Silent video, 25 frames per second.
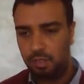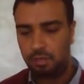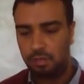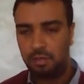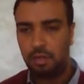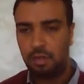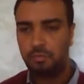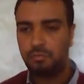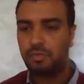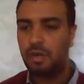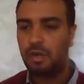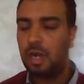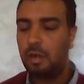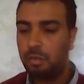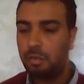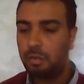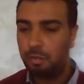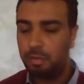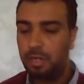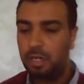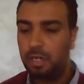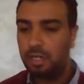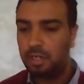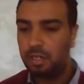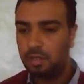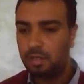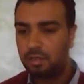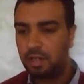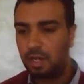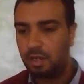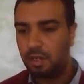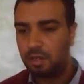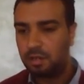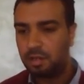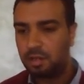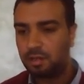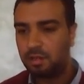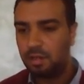So probably the
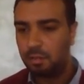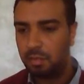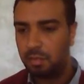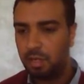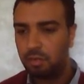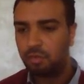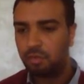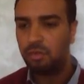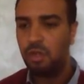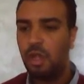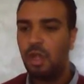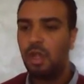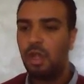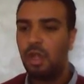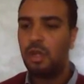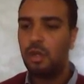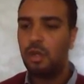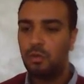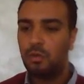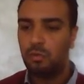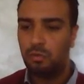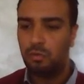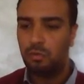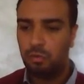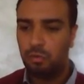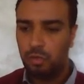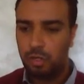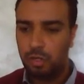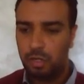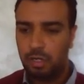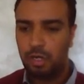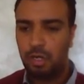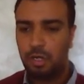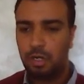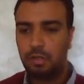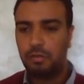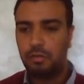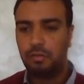text is about
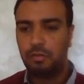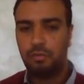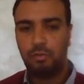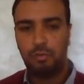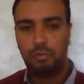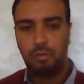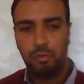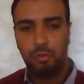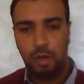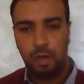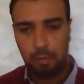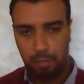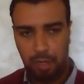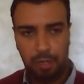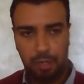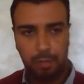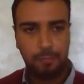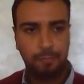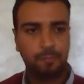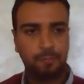working women.